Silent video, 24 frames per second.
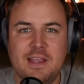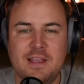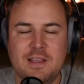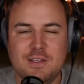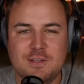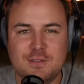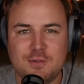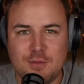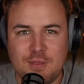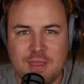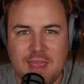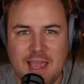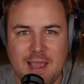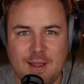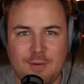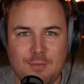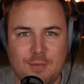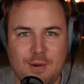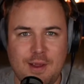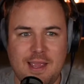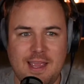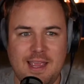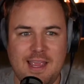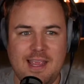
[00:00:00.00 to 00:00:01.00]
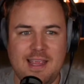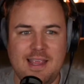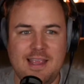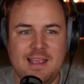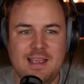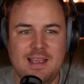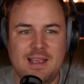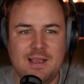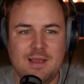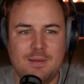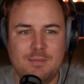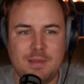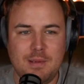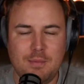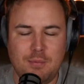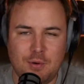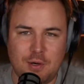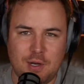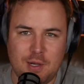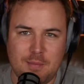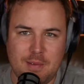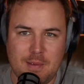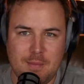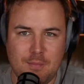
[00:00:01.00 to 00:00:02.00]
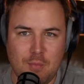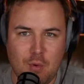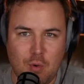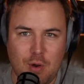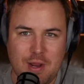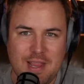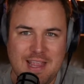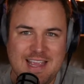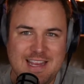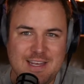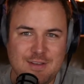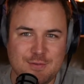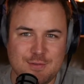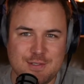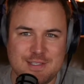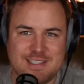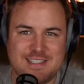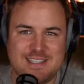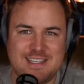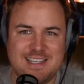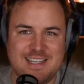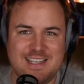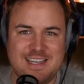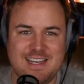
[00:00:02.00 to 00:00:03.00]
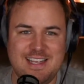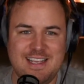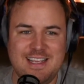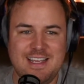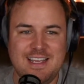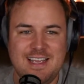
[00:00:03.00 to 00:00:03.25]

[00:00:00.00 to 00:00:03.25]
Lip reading: So that way, people are going to be more interested